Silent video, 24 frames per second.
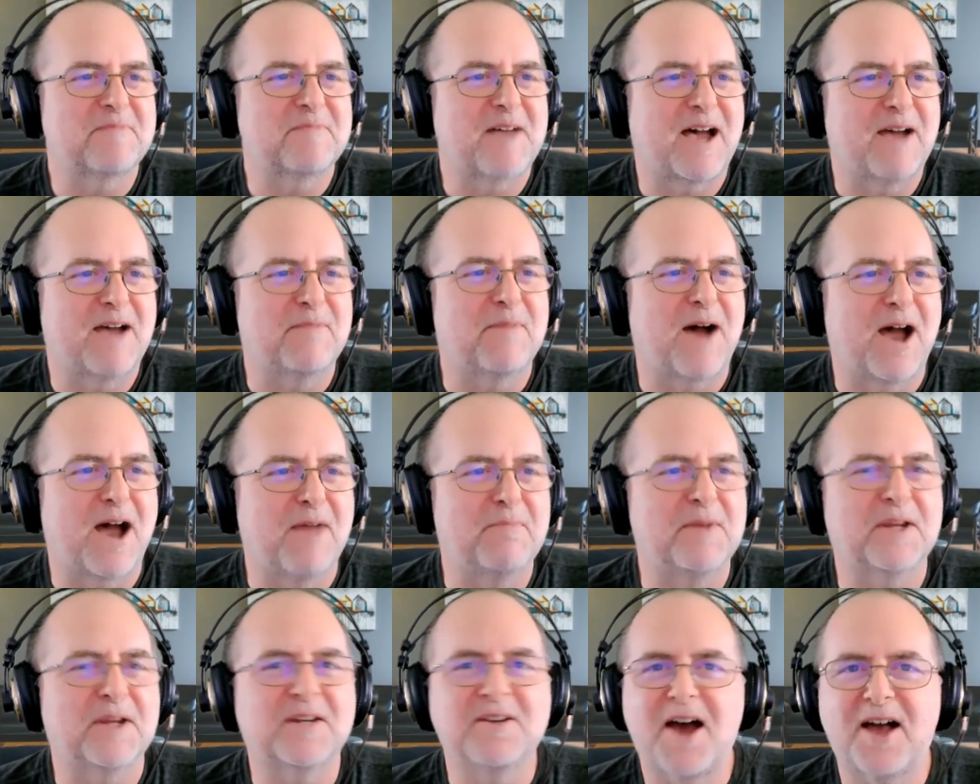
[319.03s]
i'm
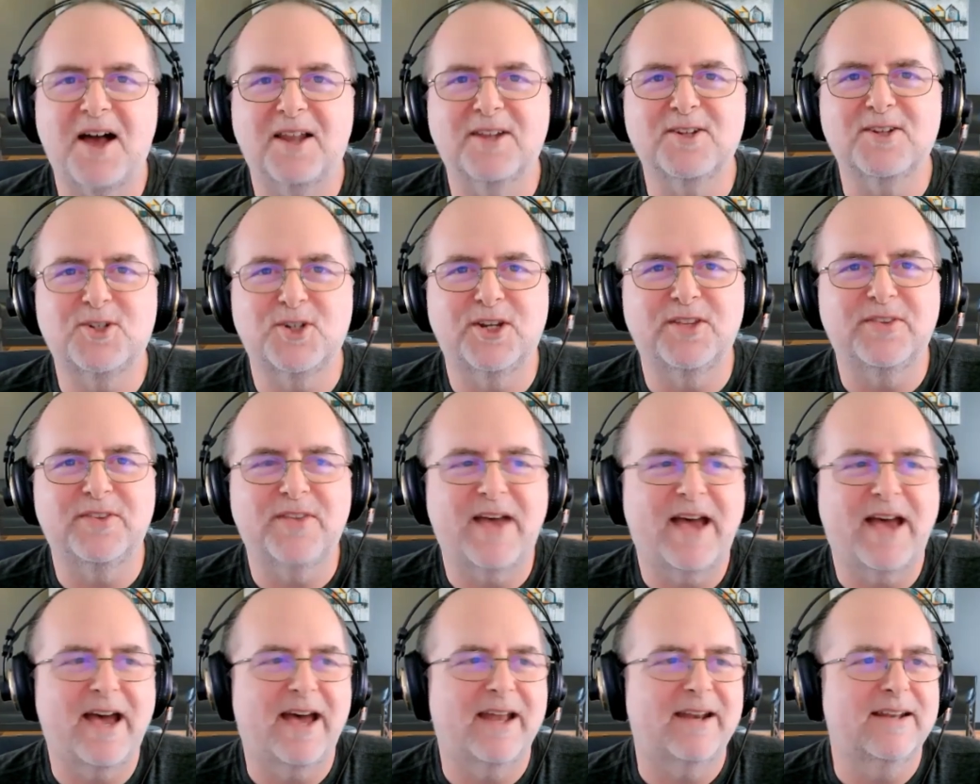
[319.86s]
i'm acknowledging
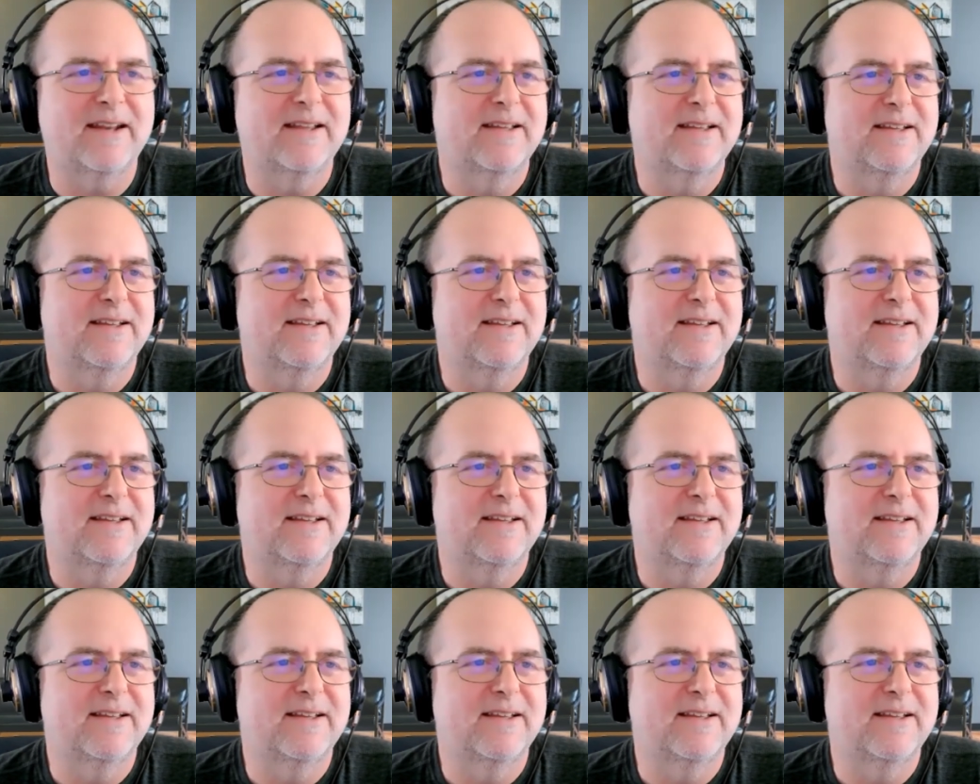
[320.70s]
that